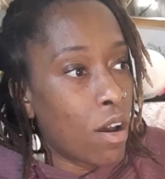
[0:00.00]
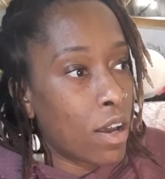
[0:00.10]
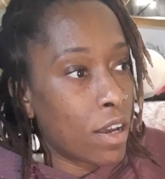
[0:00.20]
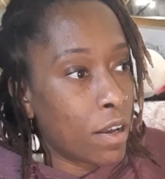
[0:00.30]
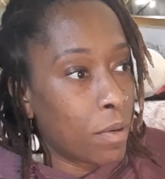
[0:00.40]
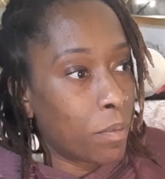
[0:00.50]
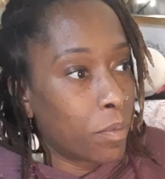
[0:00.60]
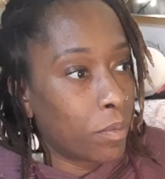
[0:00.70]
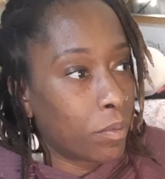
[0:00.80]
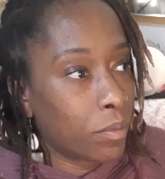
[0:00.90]
um,
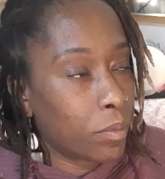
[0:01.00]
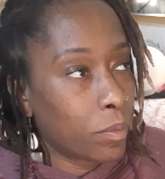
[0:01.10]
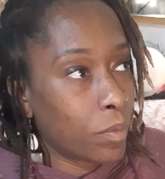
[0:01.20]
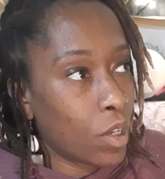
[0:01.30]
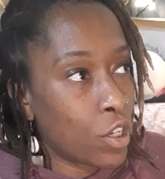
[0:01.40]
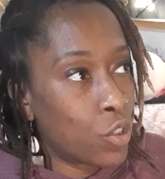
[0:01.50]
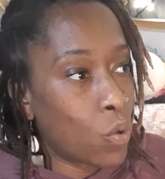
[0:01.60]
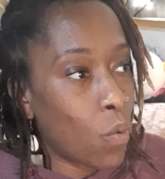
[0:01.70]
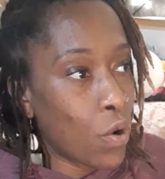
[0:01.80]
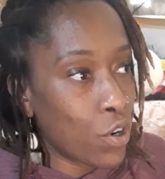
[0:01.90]

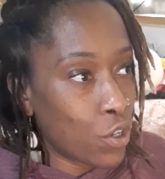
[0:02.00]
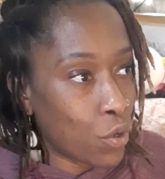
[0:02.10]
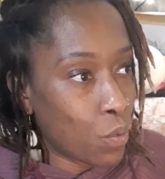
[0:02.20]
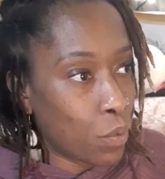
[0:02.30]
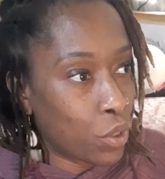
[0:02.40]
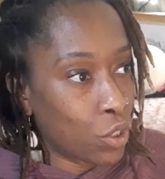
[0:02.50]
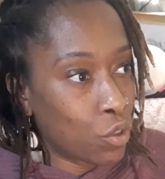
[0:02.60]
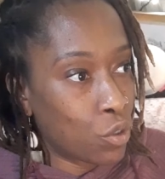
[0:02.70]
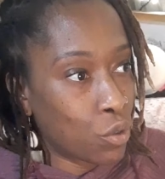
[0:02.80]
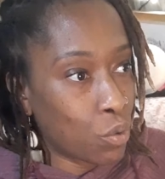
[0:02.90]
adorn you with
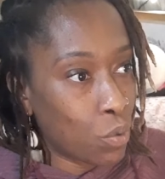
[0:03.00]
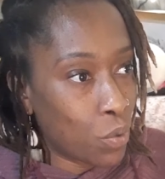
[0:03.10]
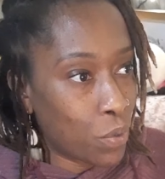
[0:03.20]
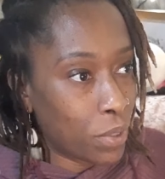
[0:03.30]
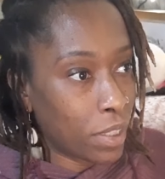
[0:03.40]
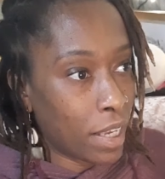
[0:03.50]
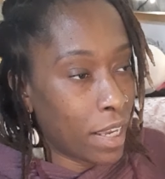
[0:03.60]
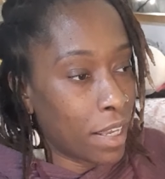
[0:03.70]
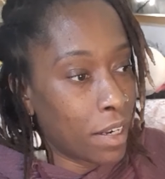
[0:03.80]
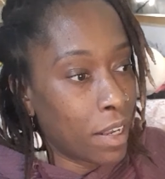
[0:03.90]
jewels
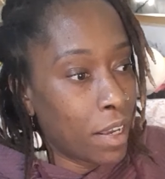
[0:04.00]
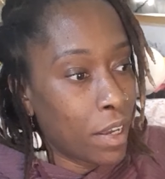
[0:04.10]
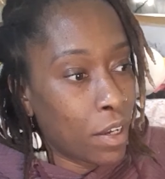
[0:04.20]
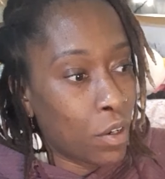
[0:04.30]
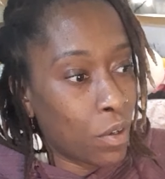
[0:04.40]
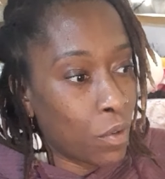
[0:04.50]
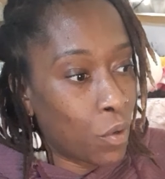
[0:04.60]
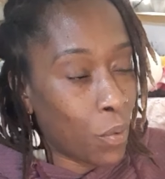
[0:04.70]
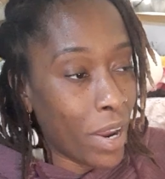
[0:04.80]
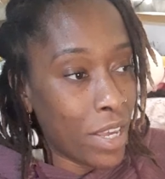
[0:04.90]
and
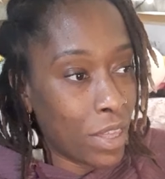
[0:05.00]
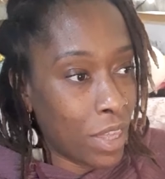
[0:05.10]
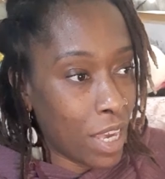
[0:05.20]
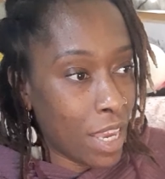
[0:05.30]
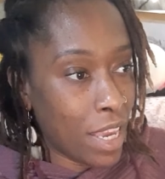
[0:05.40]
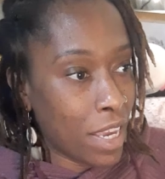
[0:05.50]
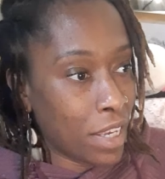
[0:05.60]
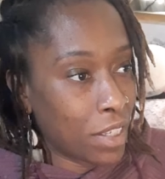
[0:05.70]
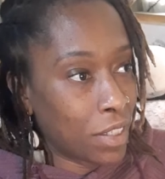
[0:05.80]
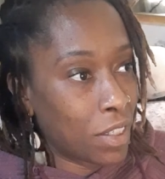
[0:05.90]
great
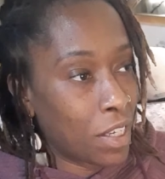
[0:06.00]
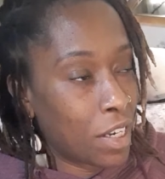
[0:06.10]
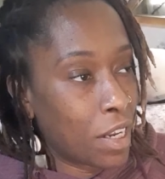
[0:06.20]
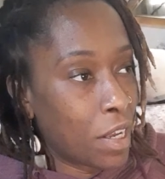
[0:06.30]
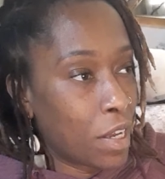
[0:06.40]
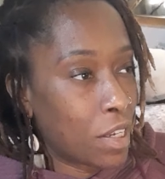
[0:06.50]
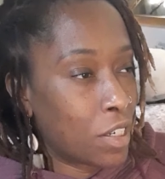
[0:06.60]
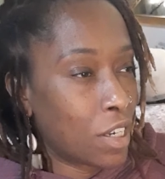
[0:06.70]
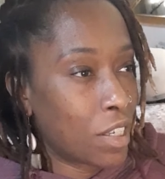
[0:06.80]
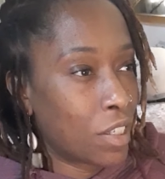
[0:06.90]
things and
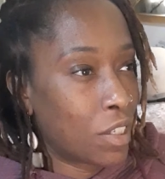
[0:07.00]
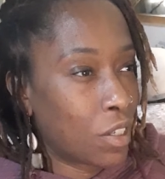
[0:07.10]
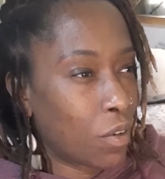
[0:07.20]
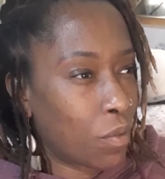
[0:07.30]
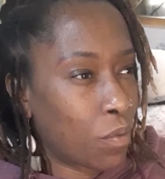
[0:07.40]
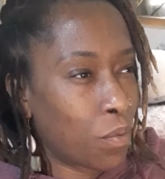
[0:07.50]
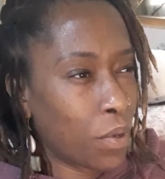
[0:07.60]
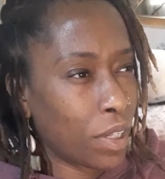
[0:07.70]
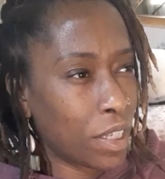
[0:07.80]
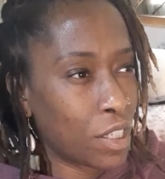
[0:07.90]
just
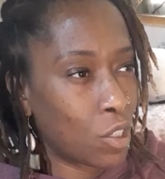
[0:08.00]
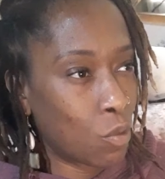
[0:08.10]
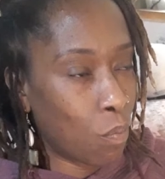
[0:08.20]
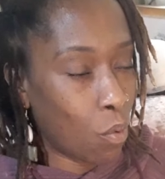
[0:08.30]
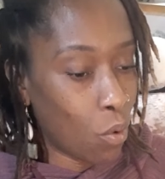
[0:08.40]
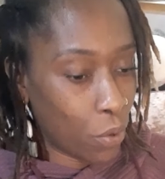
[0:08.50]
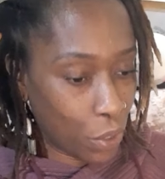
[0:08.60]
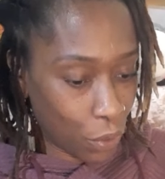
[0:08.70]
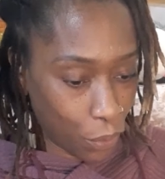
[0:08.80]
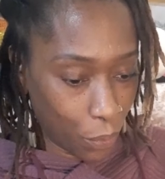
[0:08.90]
really spoil
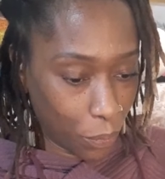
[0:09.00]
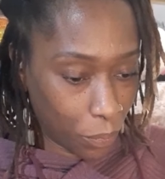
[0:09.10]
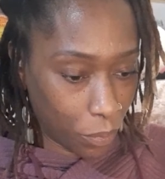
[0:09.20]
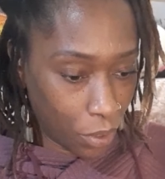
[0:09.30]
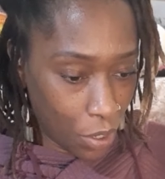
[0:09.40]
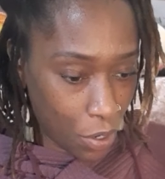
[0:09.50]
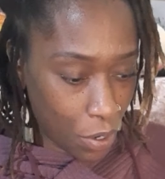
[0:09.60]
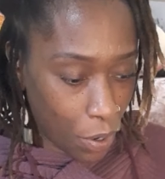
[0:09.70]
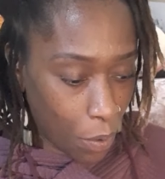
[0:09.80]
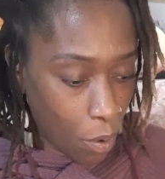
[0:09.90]
you, you
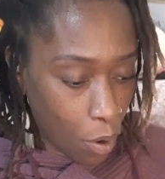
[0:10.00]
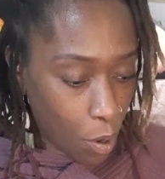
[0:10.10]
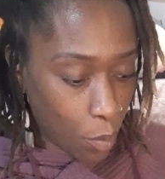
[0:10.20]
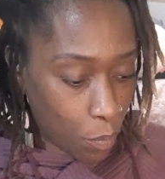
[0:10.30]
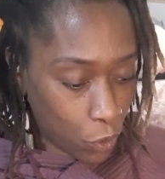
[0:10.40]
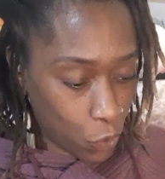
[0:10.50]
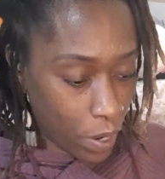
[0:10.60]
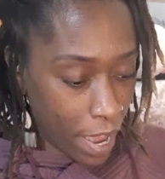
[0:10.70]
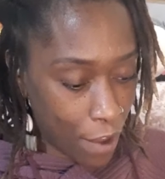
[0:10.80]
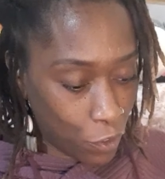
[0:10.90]
know. But you
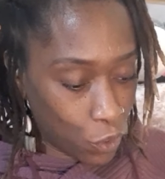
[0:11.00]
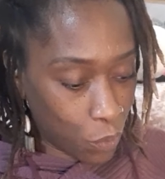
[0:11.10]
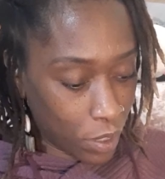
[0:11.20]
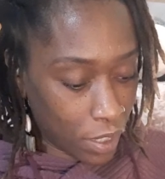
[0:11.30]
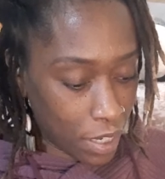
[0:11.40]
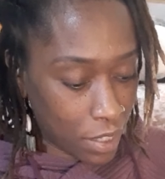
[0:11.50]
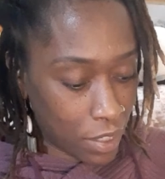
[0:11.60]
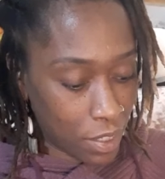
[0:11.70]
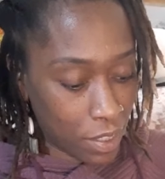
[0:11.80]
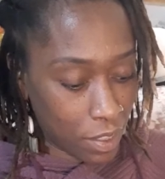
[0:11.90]
have to
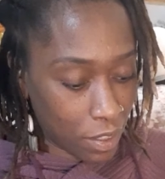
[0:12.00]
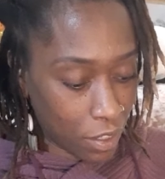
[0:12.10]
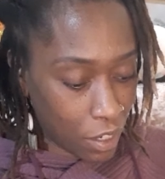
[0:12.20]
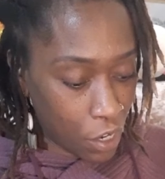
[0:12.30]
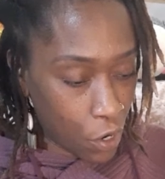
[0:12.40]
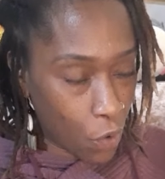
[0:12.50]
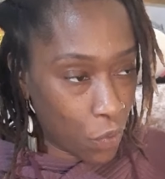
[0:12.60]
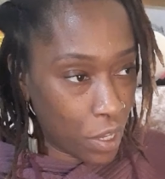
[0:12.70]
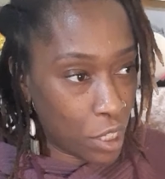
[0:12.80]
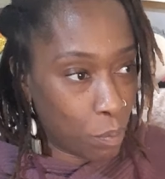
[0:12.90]
release, you know,
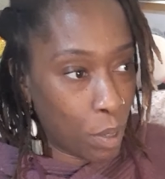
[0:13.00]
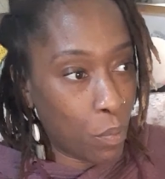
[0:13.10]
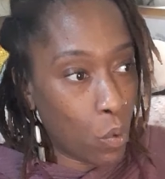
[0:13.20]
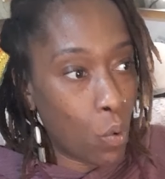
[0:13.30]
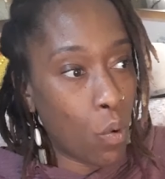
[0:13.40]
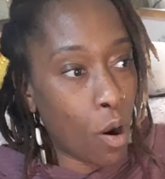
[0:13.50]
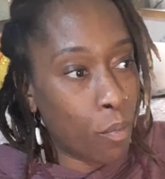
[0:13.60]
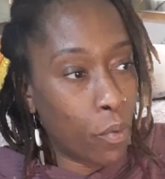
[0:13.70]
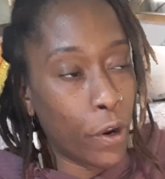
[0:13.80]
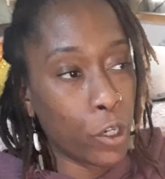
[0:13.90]
these people who are
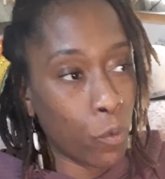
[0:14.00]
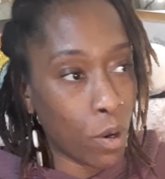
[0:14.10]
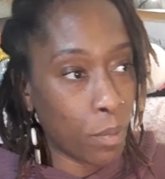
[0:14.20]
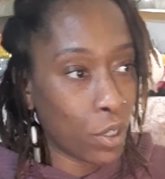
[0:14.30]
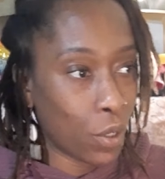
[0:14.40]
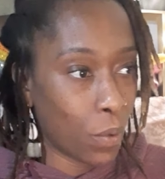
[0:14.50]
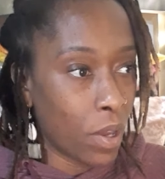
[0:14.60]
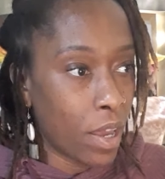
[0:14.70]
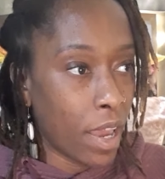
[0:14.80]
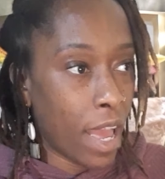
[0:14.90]
breadcrumbing you.
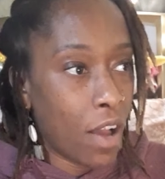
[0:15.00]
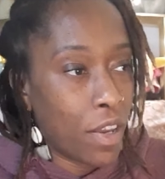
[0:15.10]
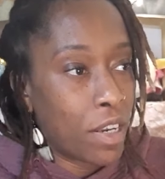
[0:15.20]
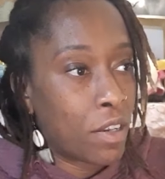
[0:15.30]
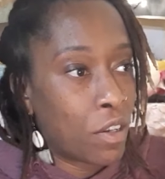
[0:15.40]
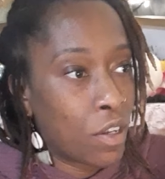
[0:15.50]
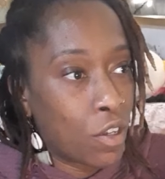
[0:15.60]
How can